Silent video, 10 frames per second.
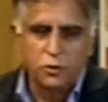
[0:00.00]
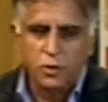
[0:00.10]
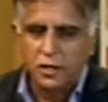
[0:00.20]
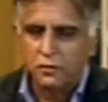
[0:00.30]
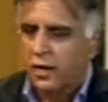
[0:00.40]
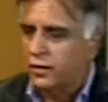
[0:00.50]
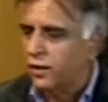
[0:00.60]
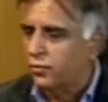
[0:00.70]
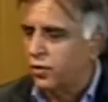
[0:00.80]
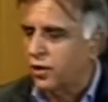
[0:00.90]
you want to invite
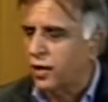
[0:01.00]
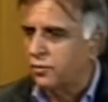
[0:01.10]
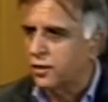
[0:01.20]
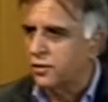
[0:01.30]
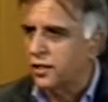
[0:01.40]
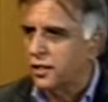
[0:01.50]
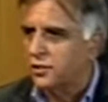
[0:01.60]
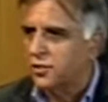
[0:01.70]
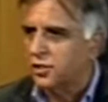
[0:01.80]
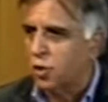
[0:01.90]
them to come and really
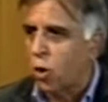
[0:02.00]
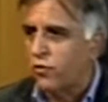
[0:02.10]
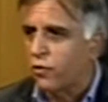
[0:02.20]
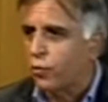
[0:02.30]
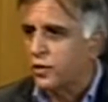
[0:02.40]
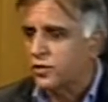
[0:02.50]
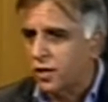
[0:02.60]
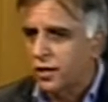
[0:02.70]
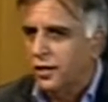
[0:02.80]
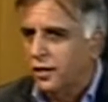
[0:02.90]
just go for
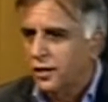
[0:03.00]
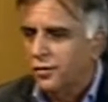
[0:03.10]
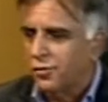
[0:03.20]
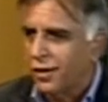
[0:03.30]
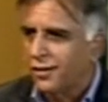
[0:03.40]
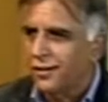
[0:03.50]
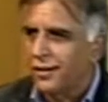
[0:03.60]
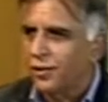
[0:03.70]
Vista rather